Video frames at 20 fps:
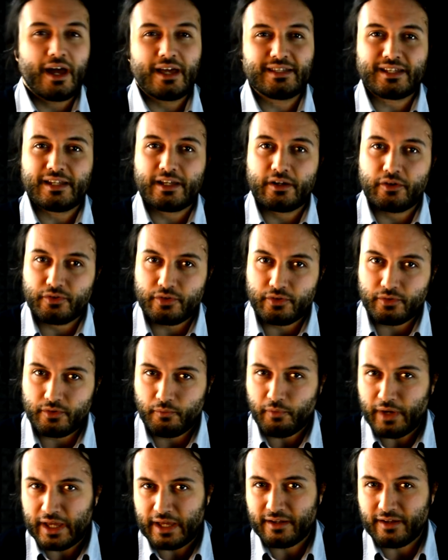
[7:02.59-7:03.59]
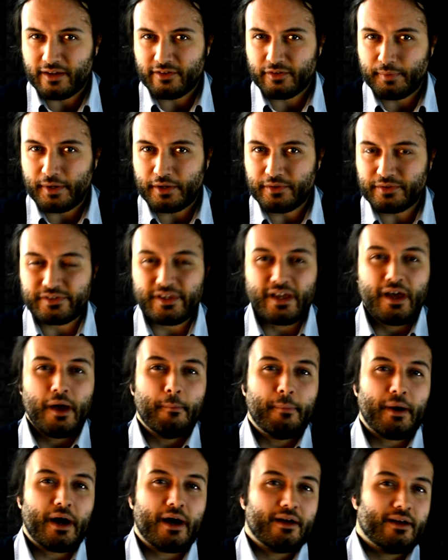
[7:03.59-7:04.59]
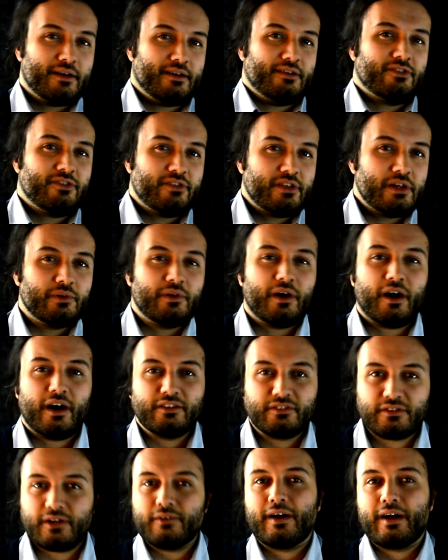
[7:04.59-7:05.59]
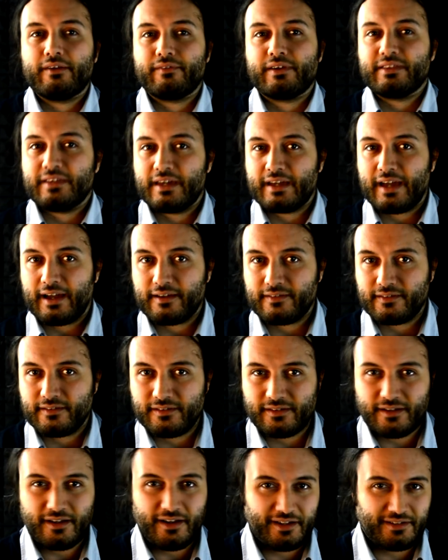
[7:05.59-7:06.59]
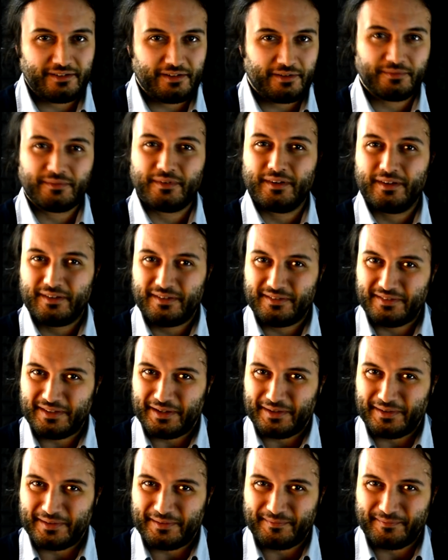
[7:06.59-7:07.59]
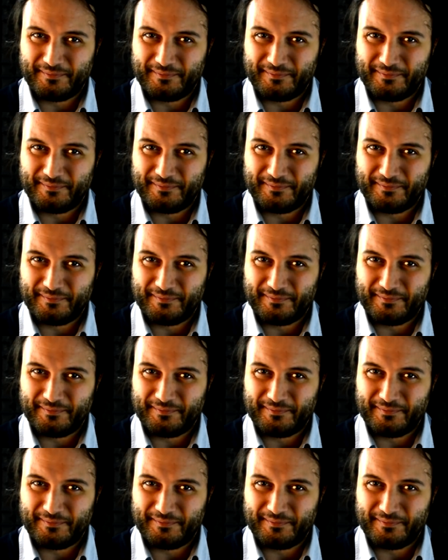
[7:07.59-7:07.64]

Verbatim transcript: it's a little weird, I suppose, but still I don't have a thick accent, I don't think.